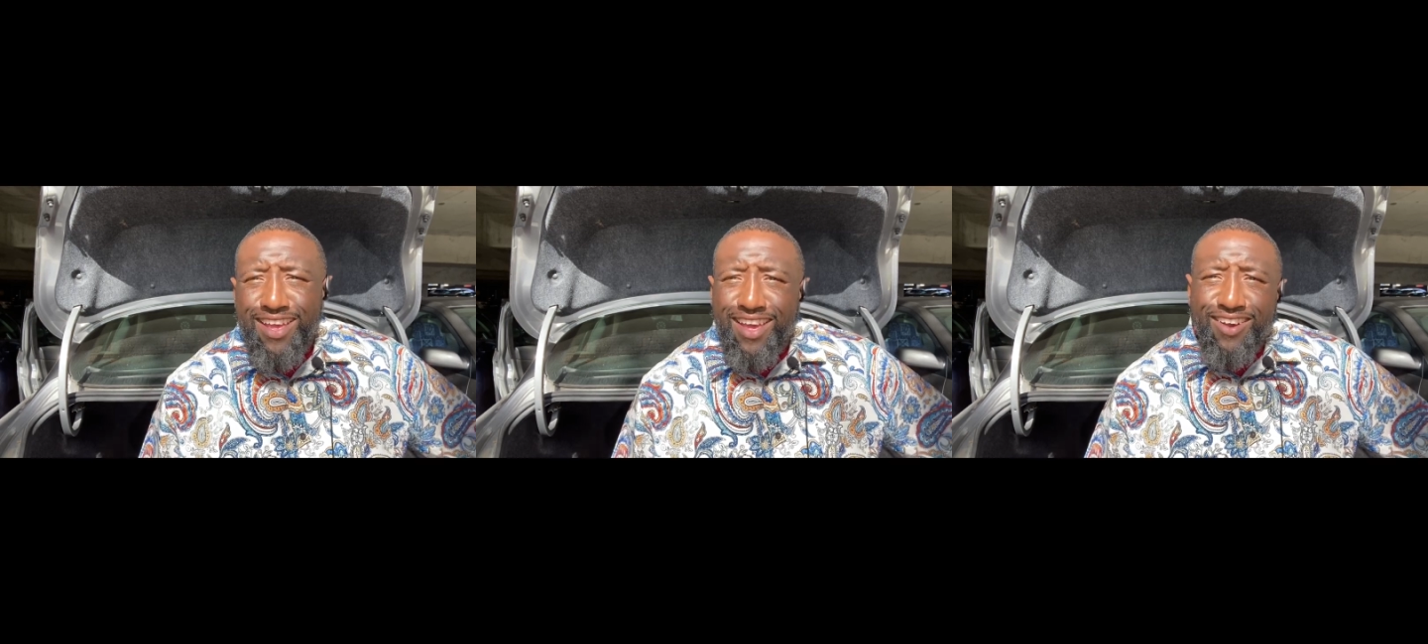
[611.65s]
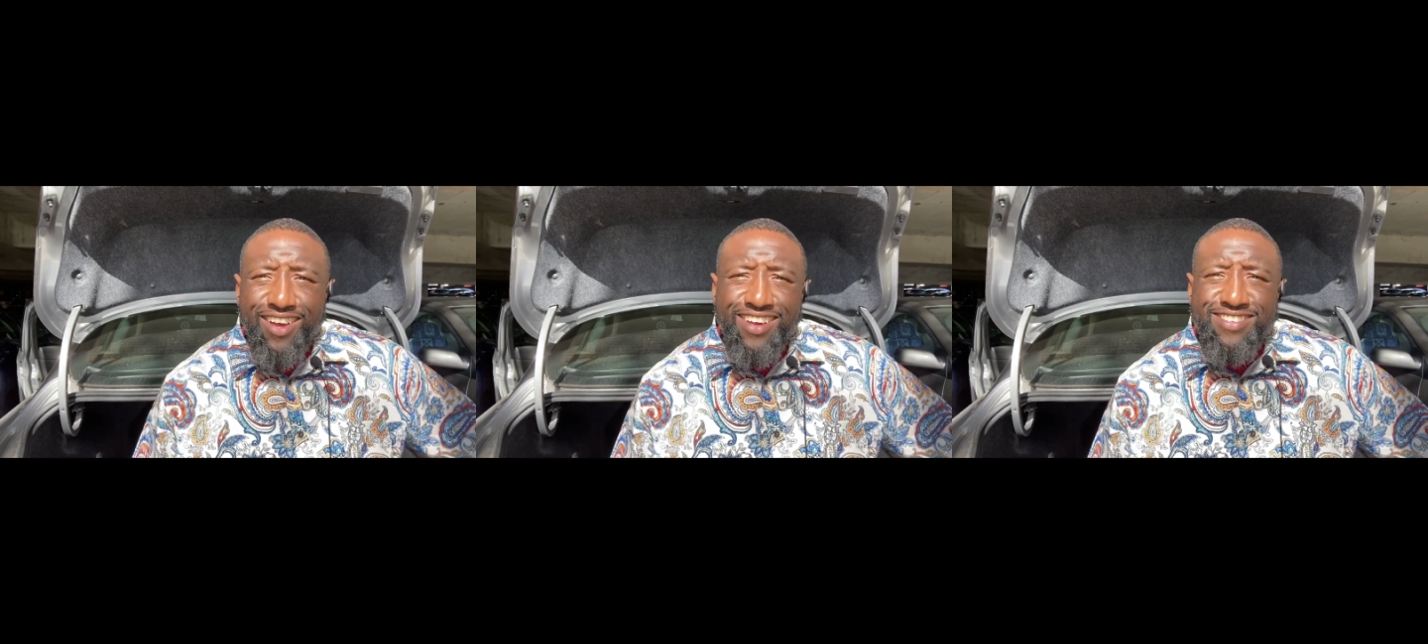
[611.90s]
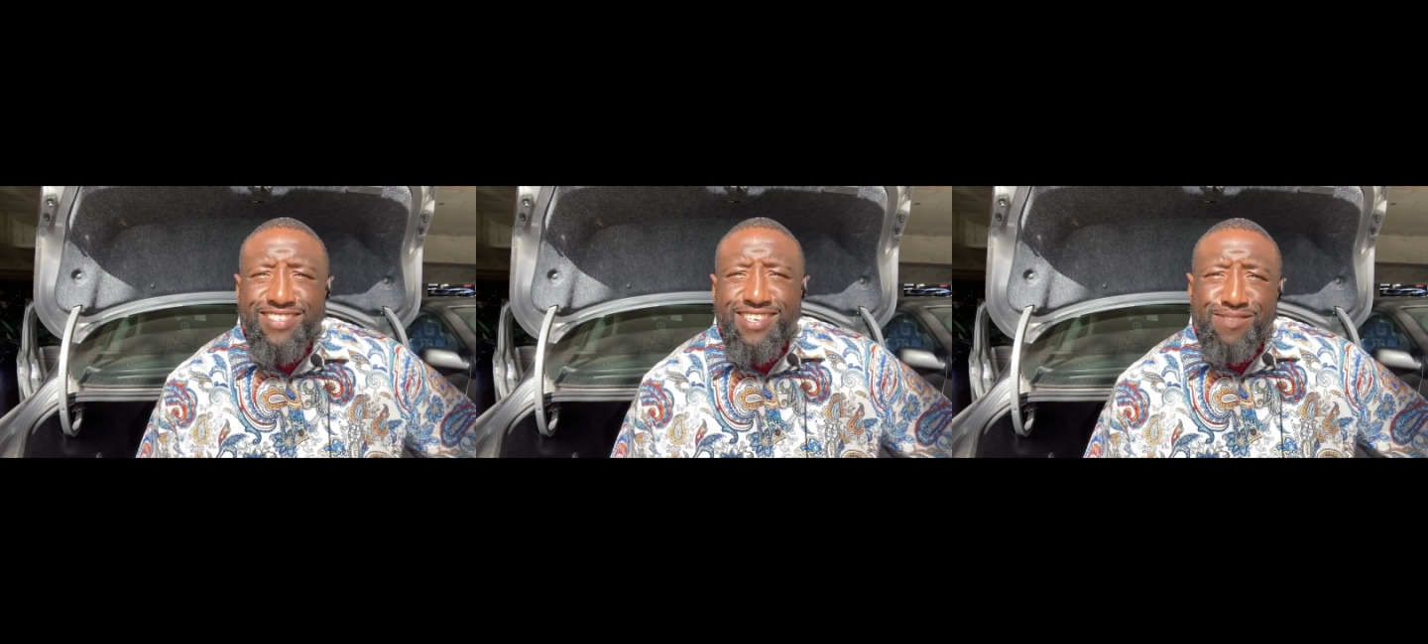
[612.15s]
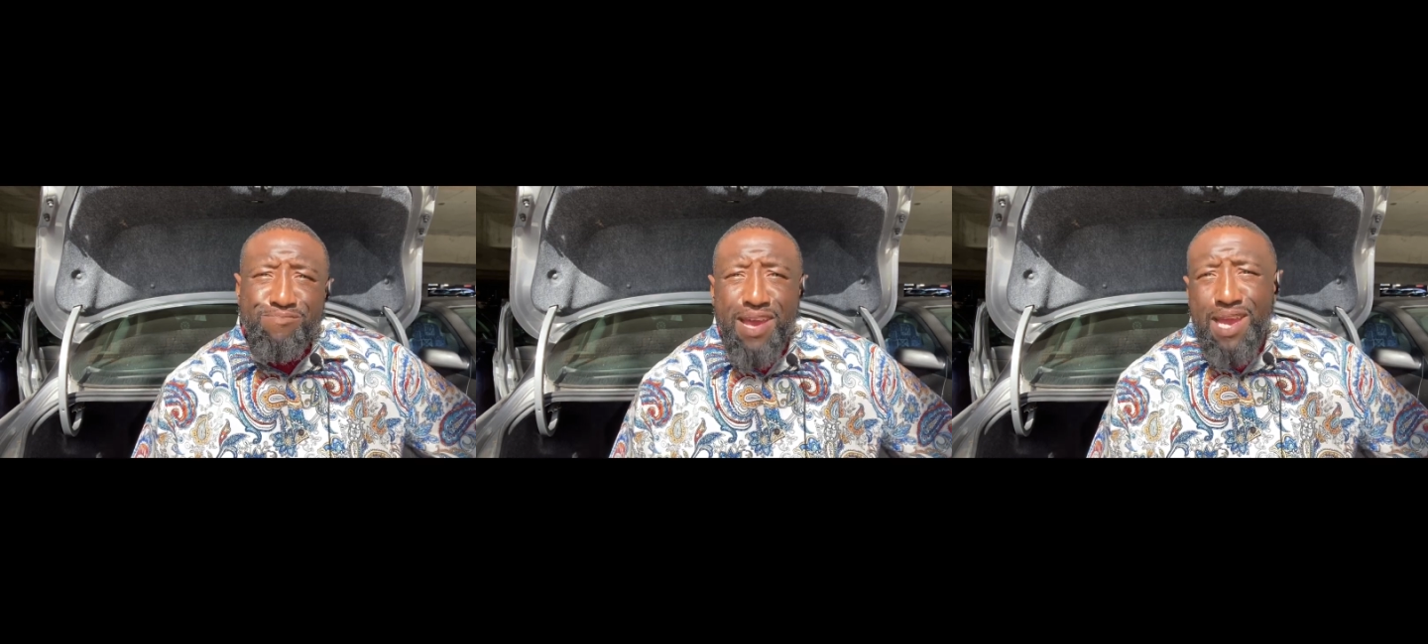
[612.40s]

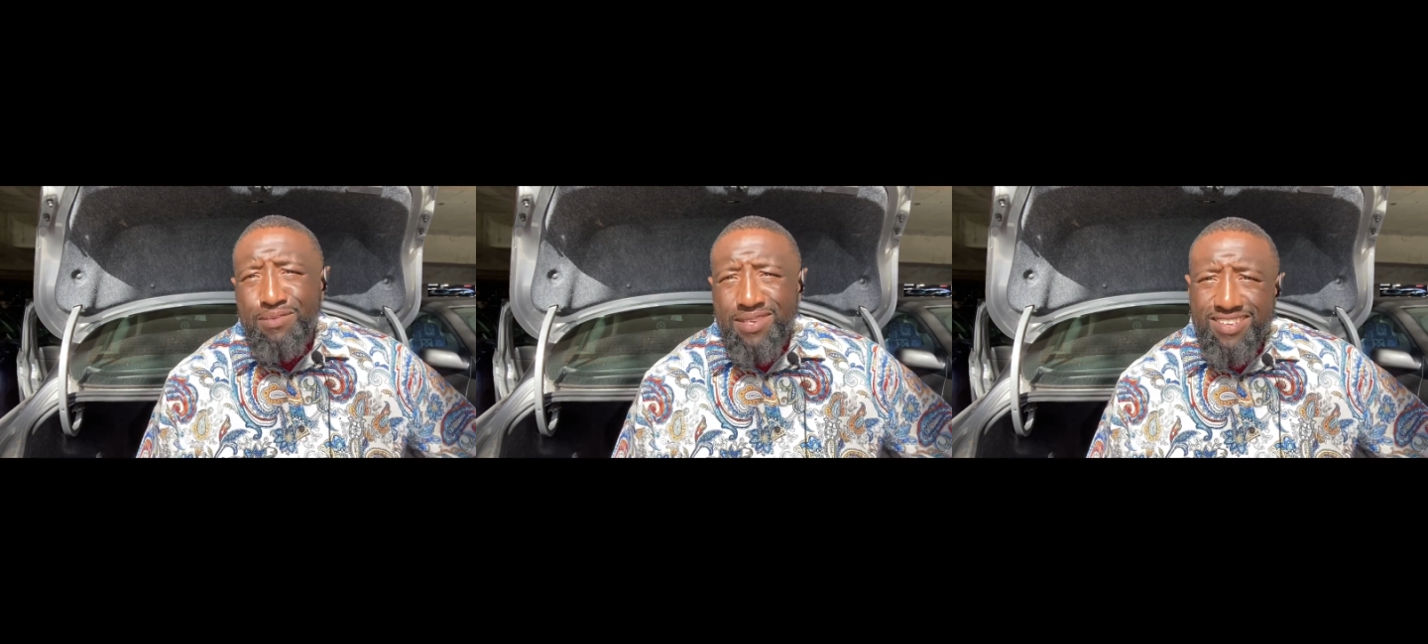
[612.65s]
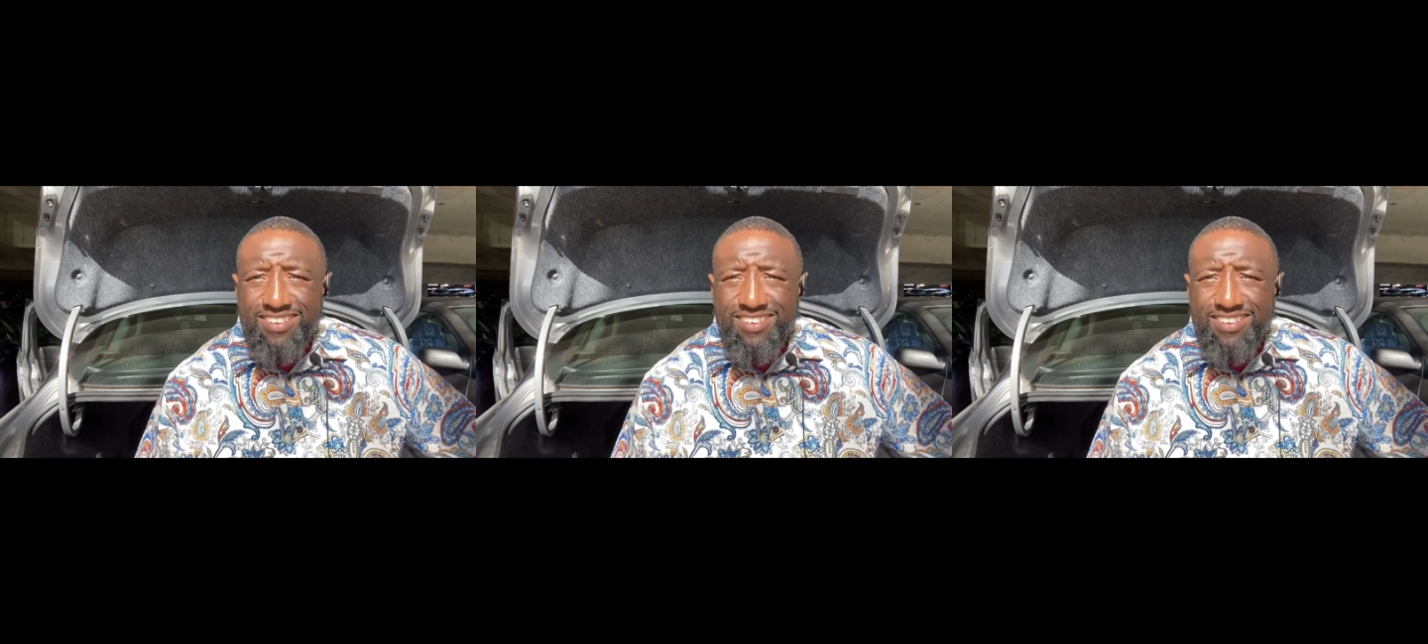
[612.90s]
LLC, baby.